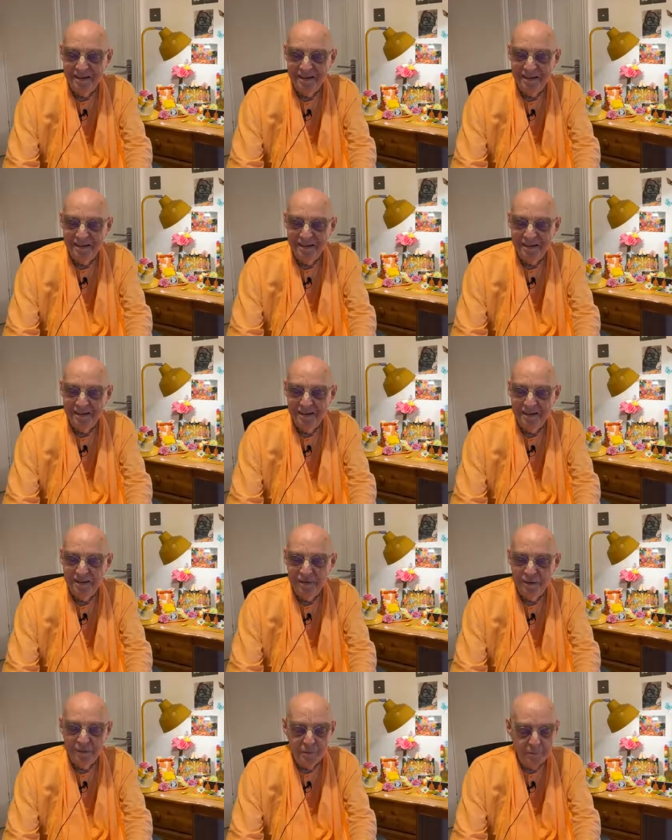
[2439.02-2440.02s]
Yesterday,
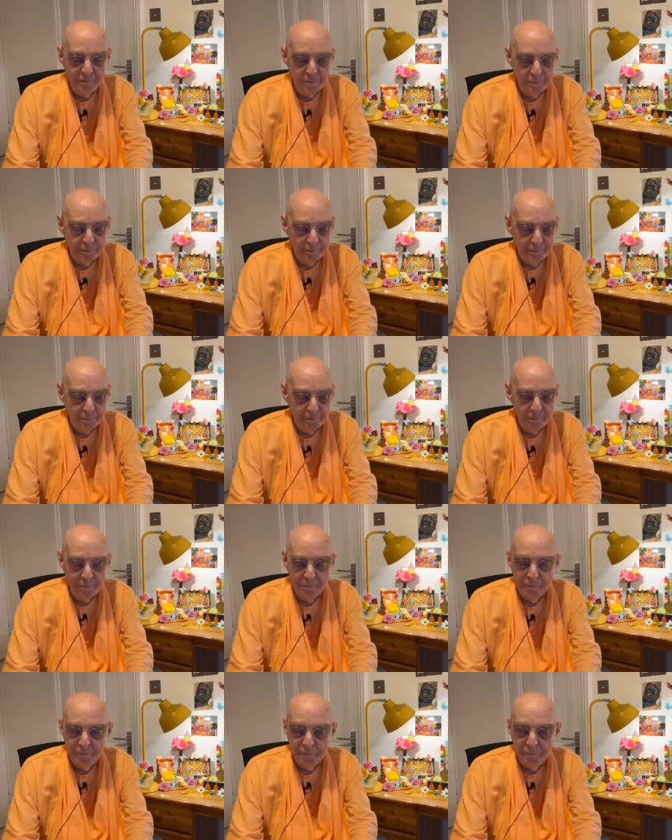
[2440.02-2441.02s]
two Bhagavad
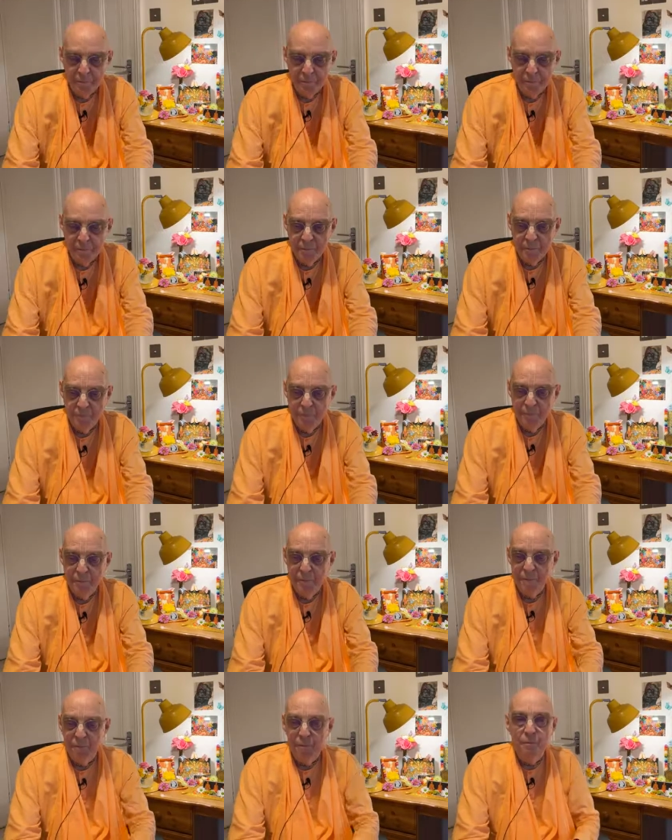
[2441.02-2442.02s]
Gita,
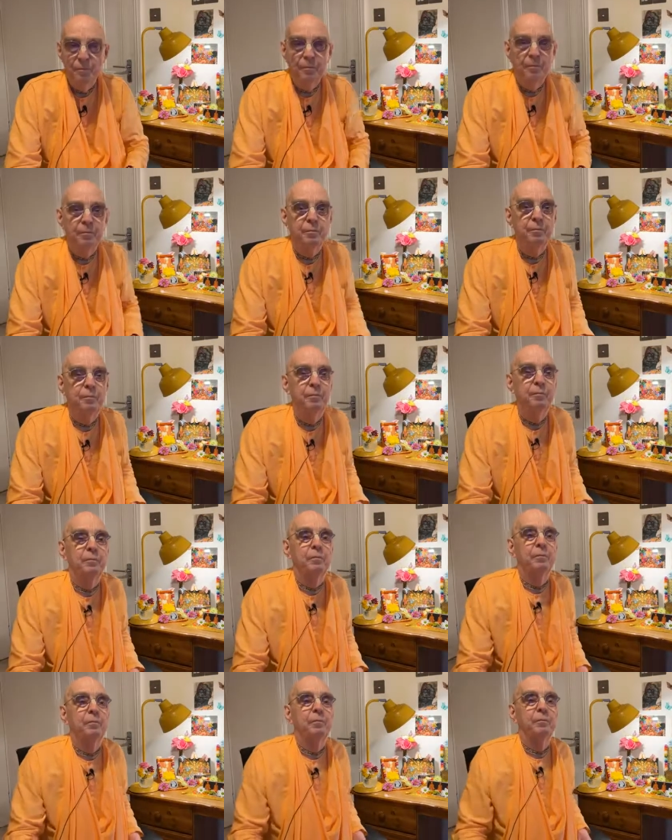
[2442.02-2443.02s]
three small books
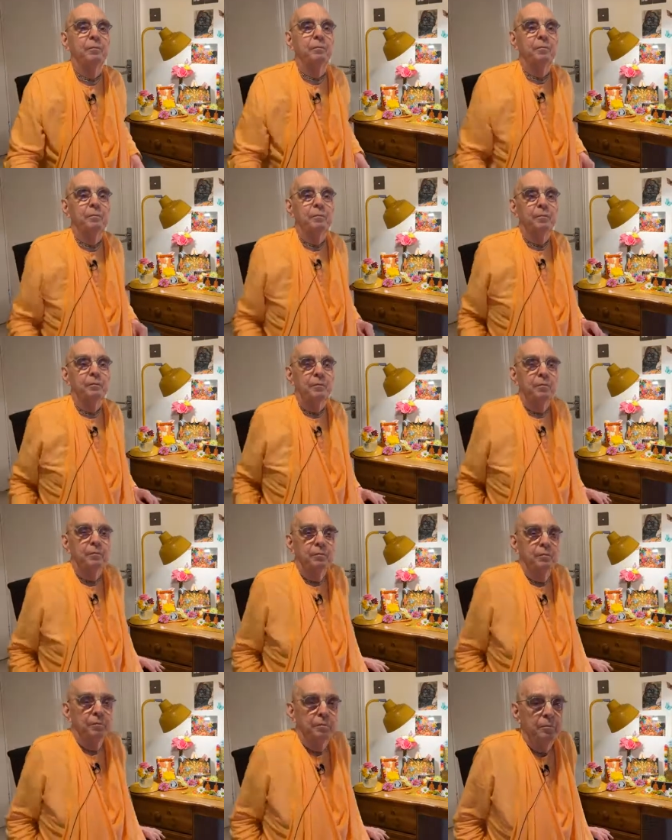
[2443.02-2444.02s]
distributed
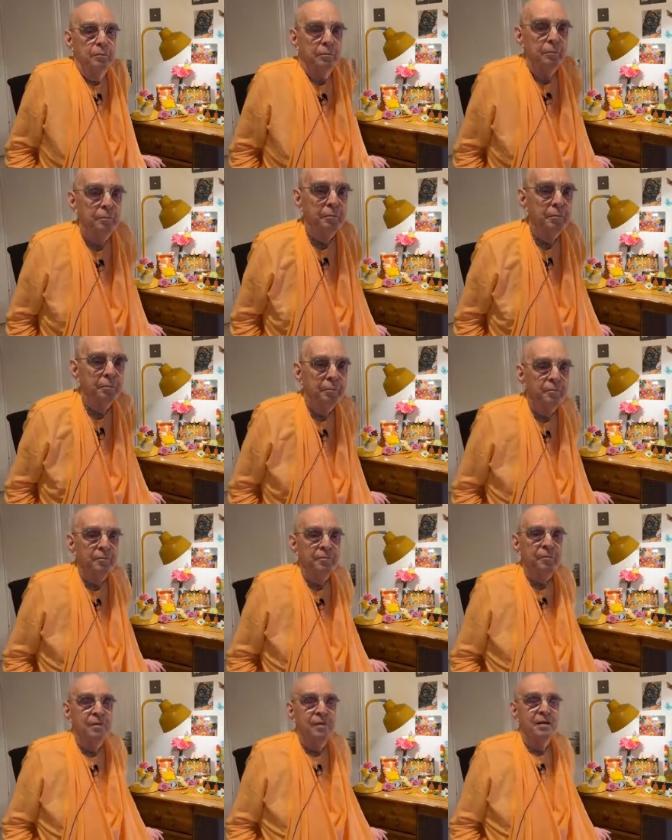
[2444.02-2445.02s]
after duty.
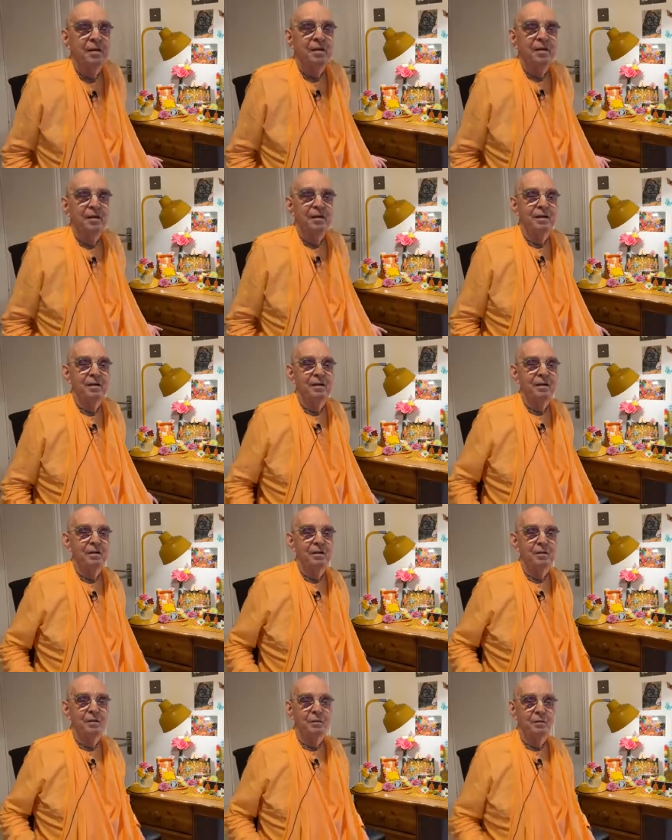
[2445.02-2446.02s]
All of them
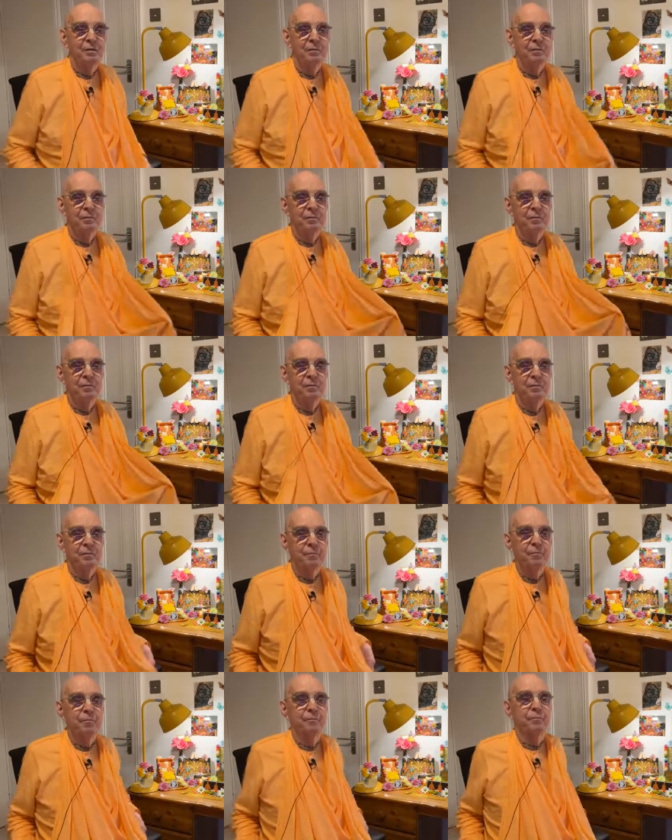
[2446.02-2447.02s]
received books
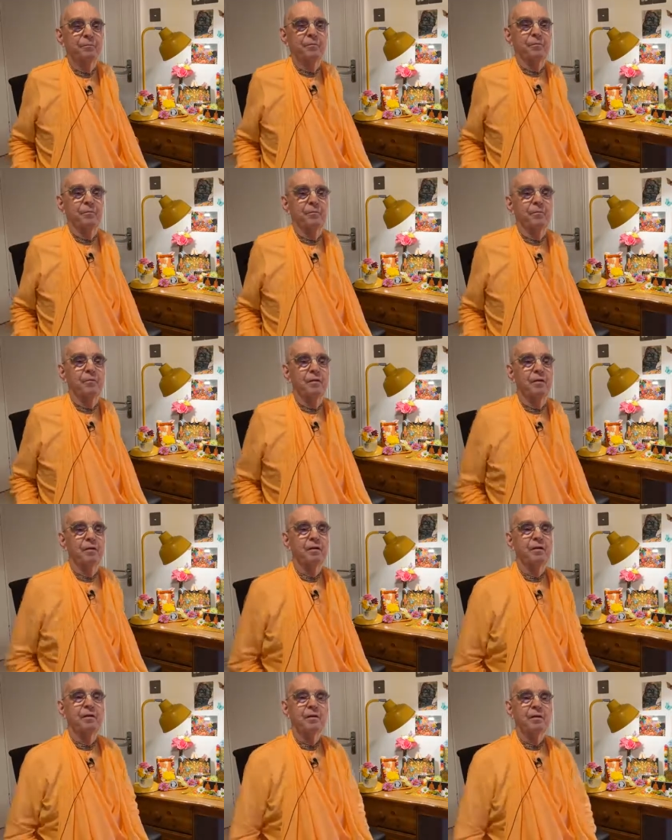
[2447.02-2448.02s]
very nicely.
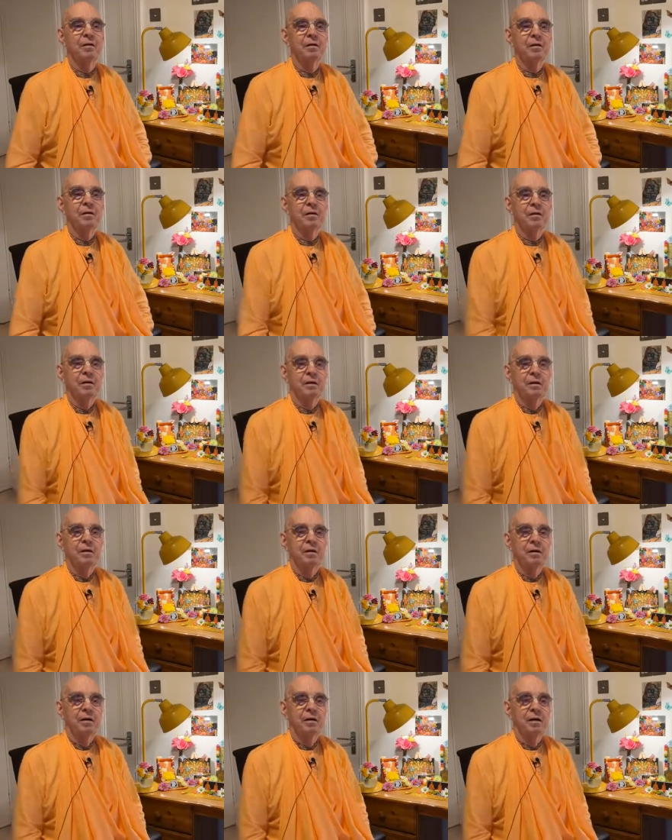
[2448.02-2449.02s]
Hari
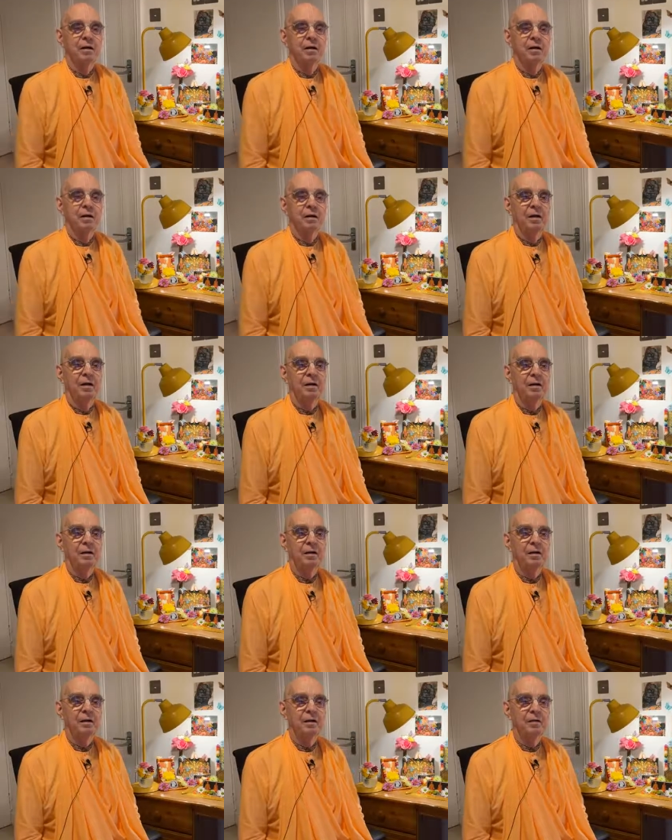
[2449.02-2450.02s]
Krishna, thank you so
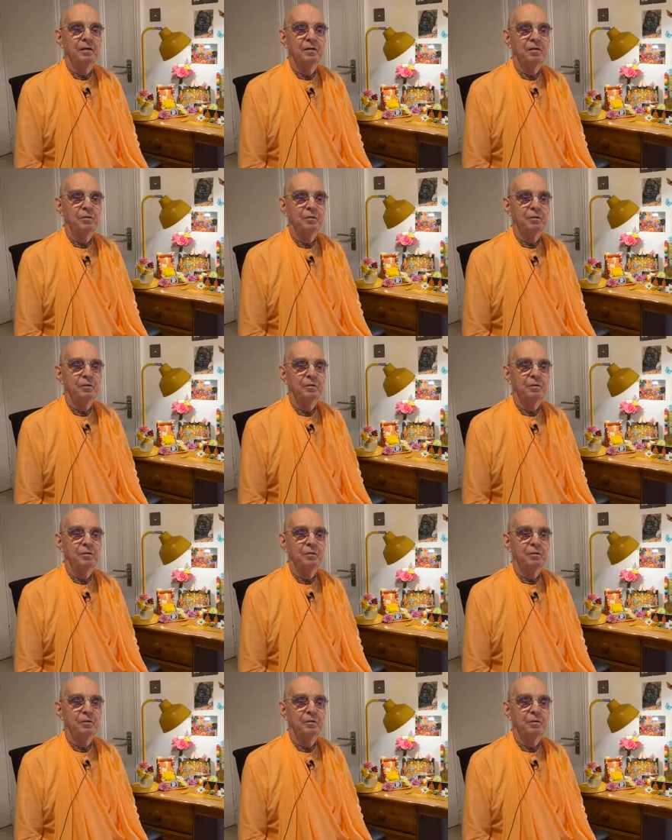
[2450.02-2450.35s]
much